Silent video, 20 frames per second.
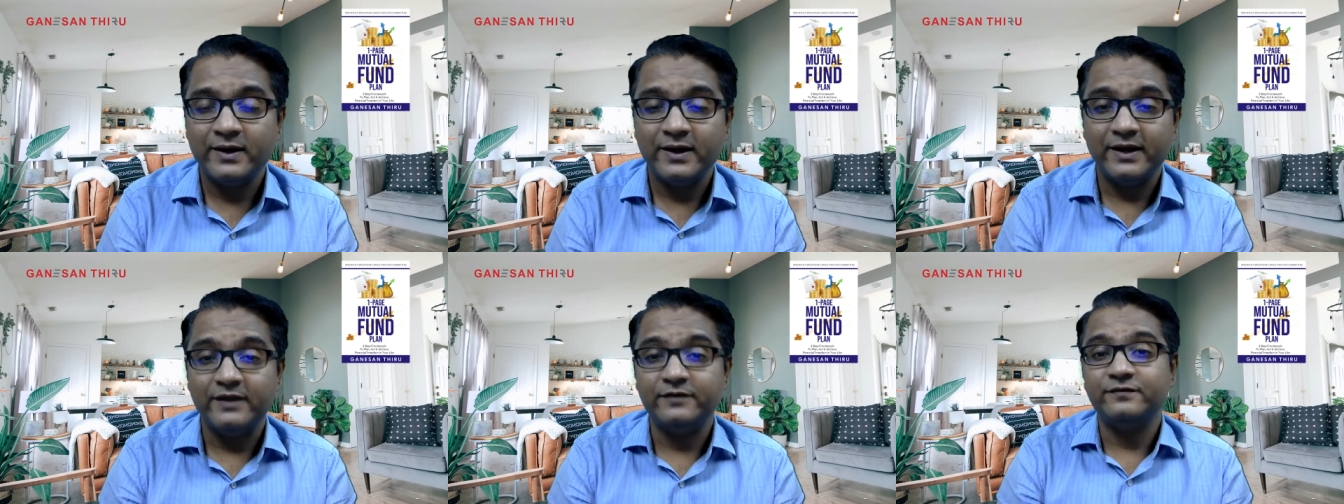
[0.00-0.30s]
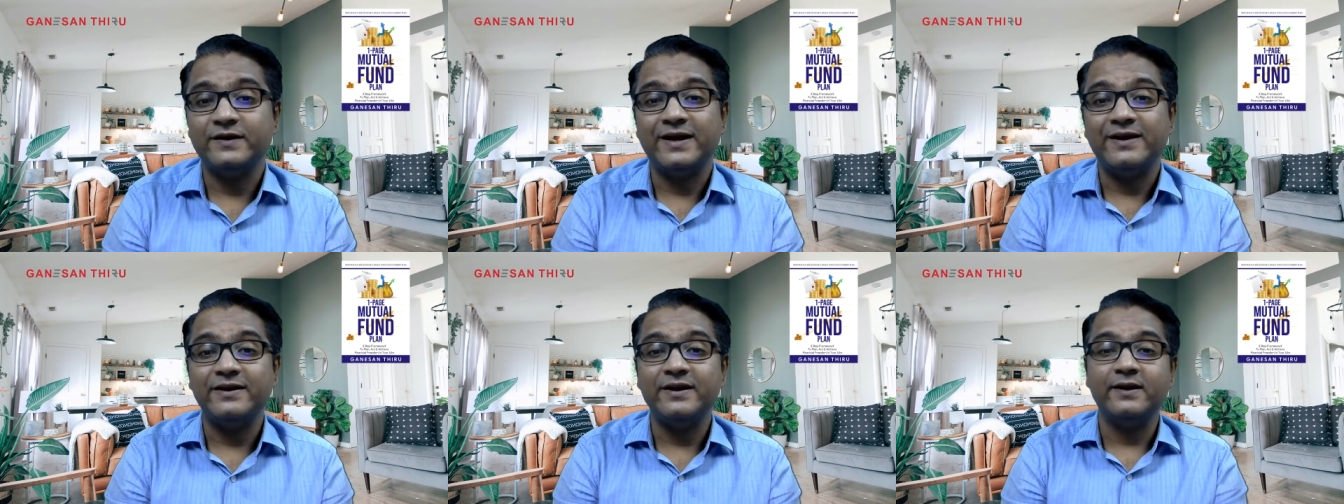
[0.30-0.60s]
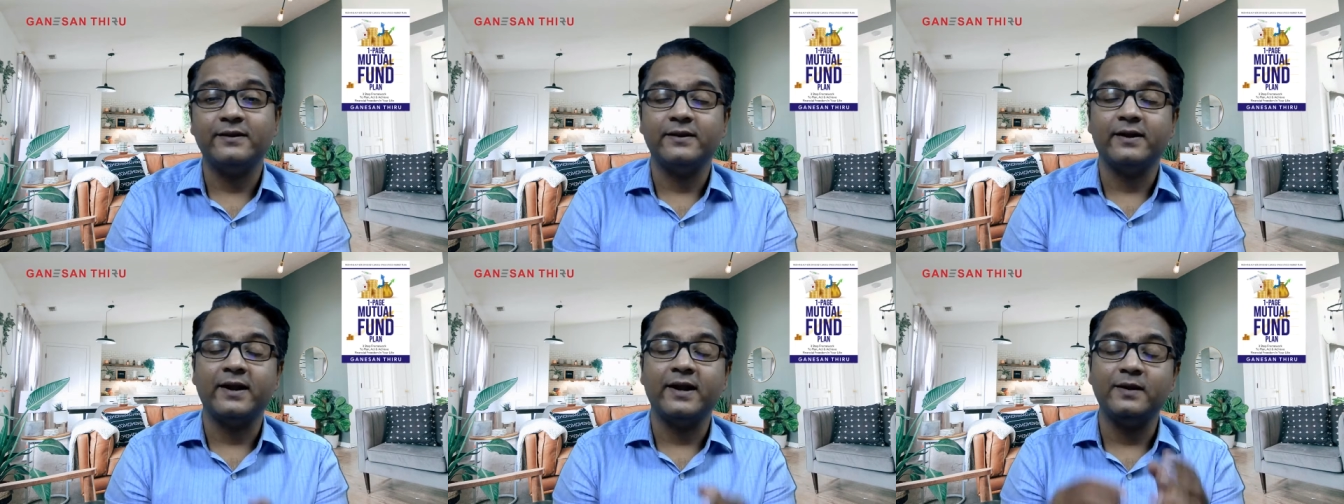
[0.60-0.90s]
If any
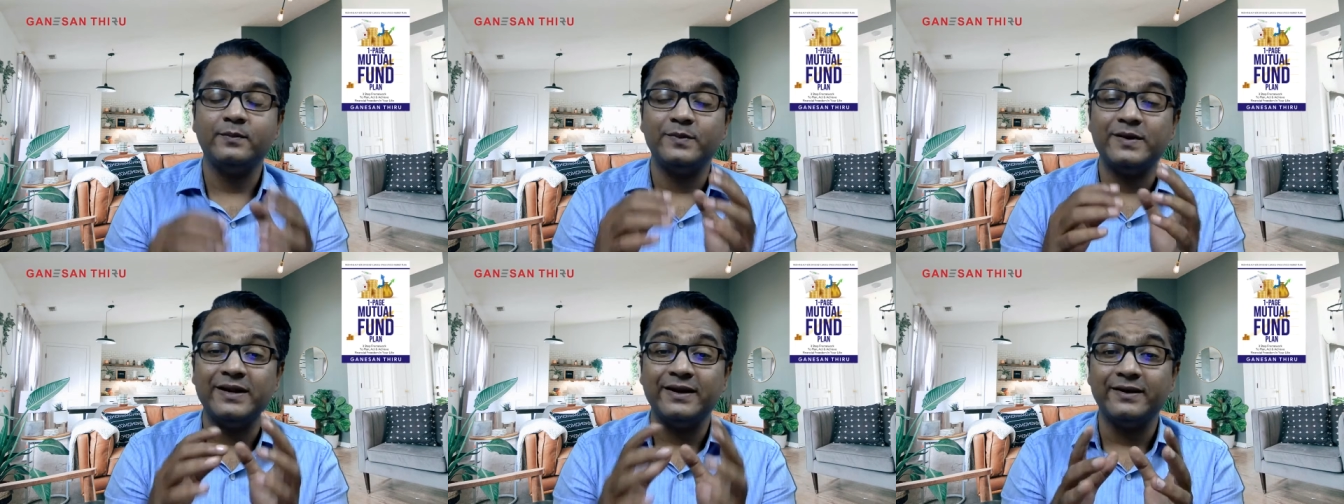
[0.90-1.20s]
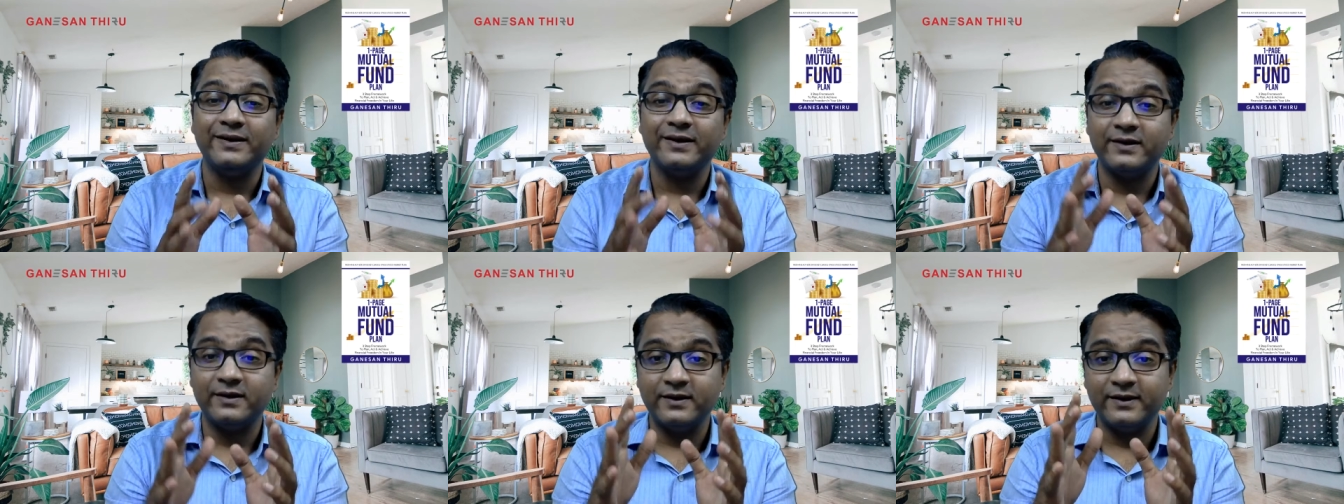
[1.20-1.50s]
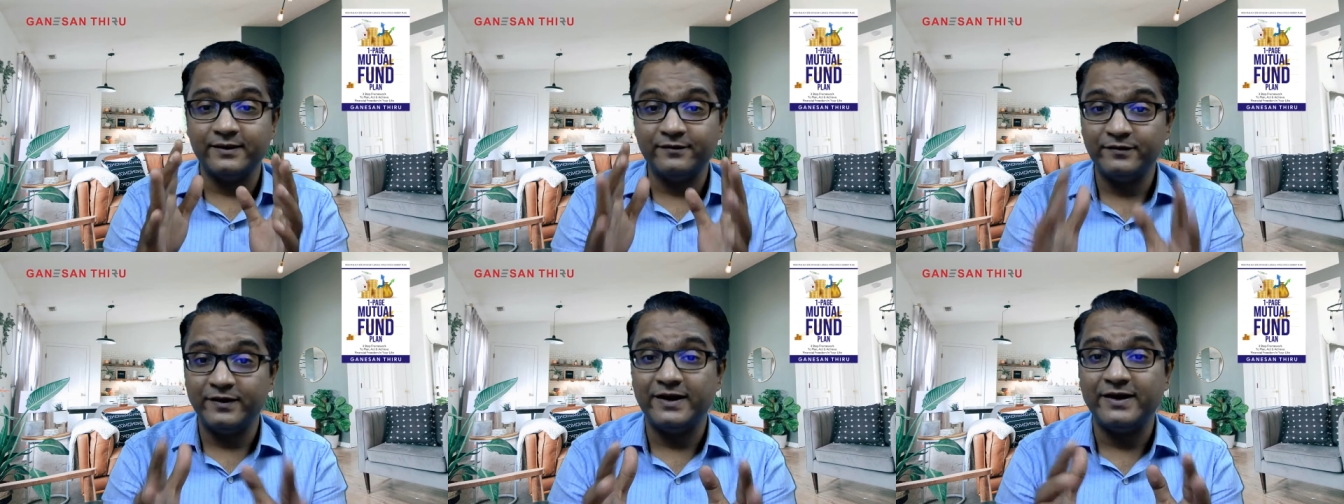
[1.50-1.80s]
other help needed,
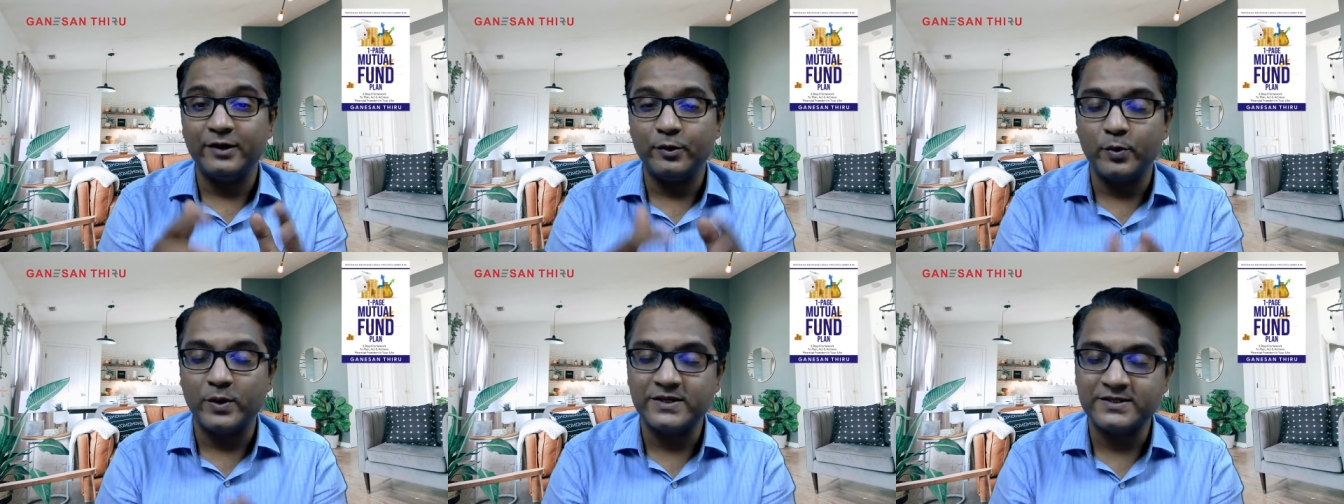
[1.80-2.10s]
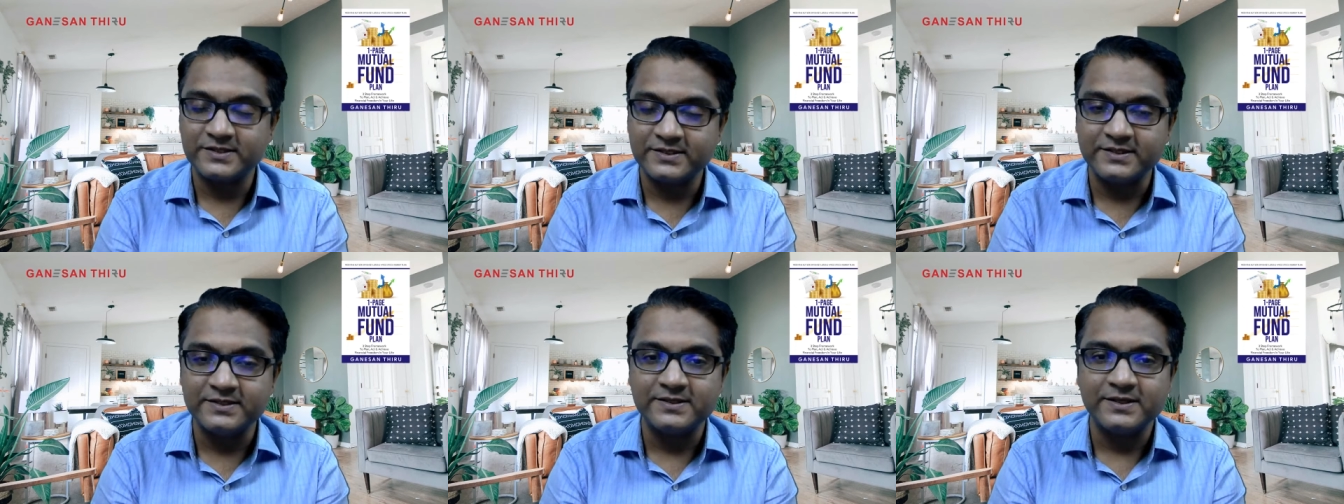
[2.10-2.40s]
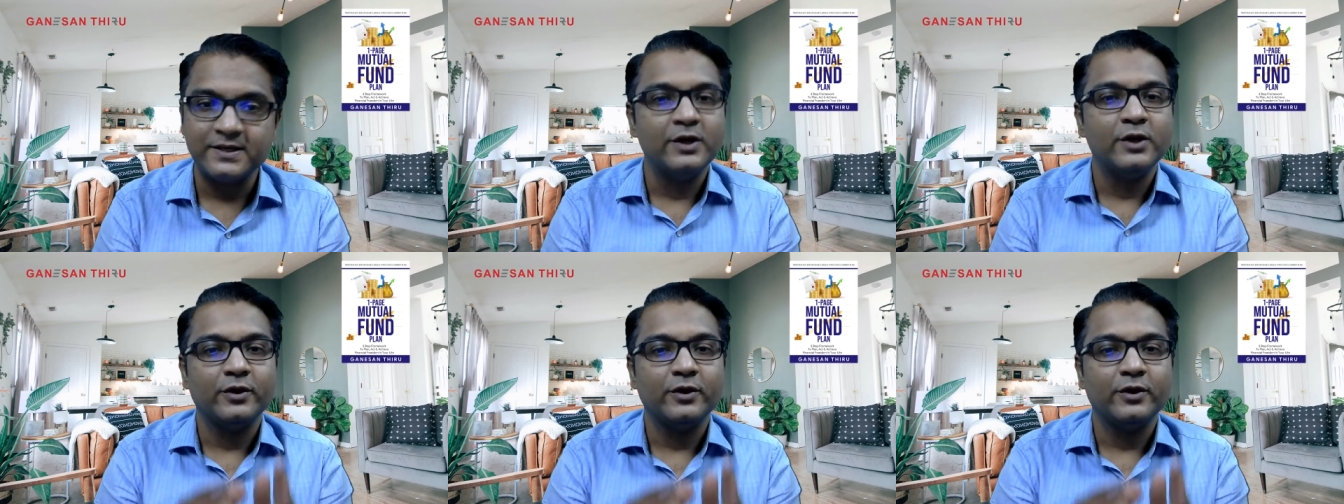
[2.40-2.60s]
if any questions,